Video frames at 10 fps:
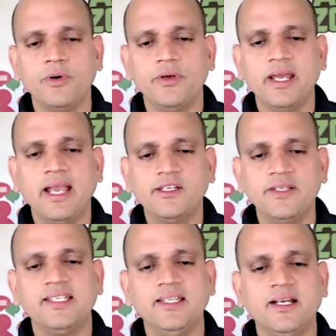You can actually
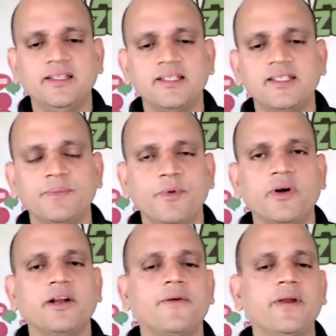see that this is the
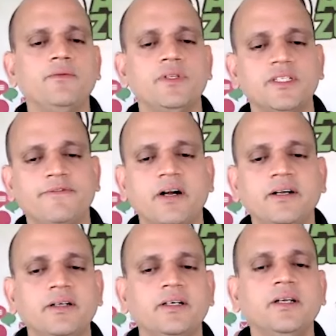product green, which is the
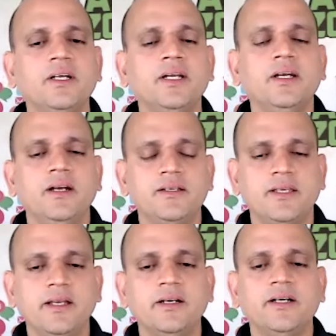front end. It is
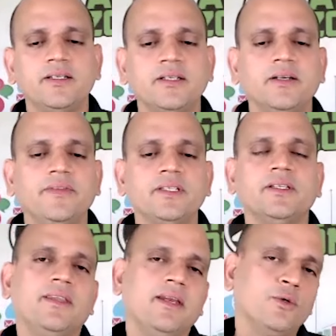here, it is here. These are
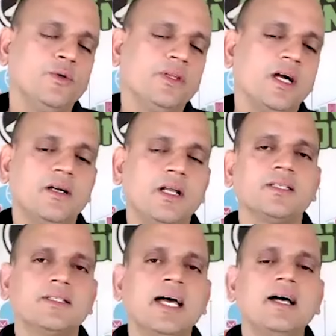the two ta
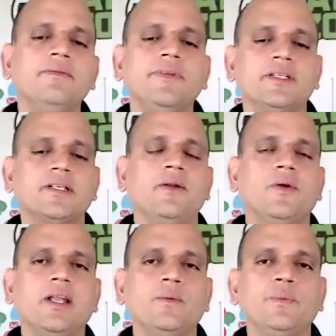tasks done. They're still
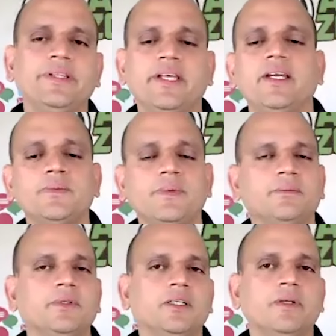not done with this, blah,
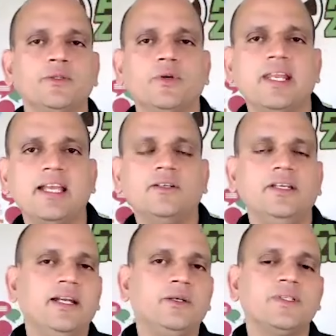blah, blah. So you can actually
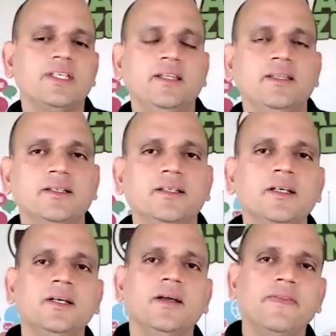get to see the,
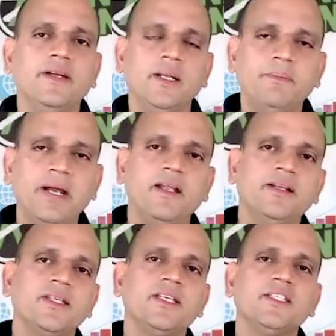the
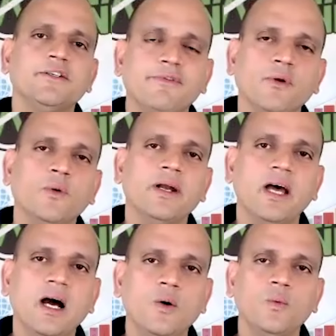dependencies, the flow, and
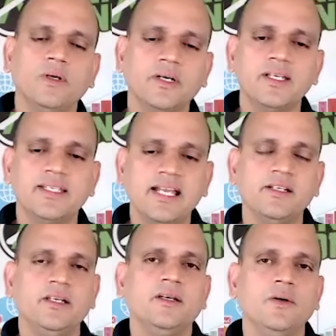how work is
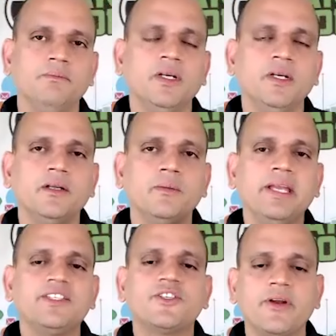actually going, uh,
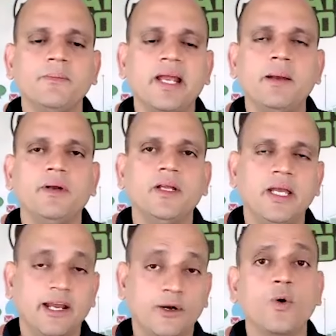being streamlined
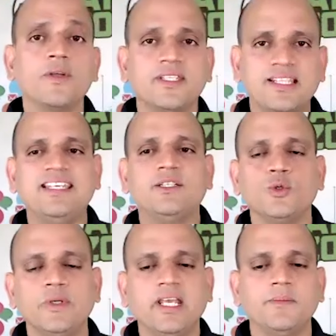across these
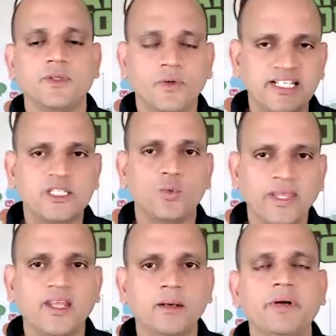two teams, not just
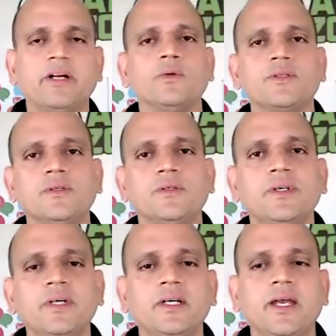within, but also
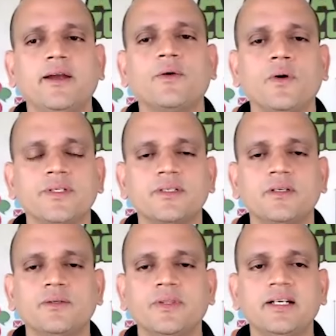across.
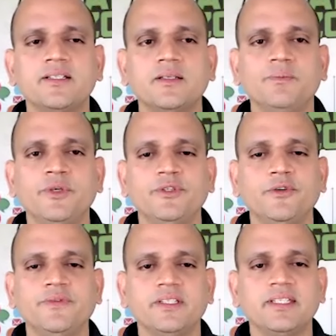So that's the beauty
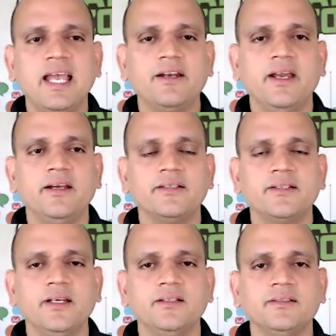of this aggregated
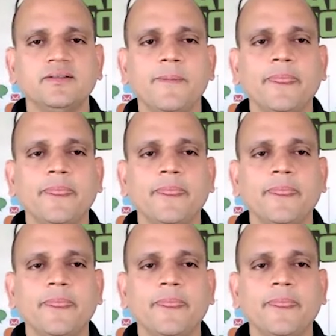status.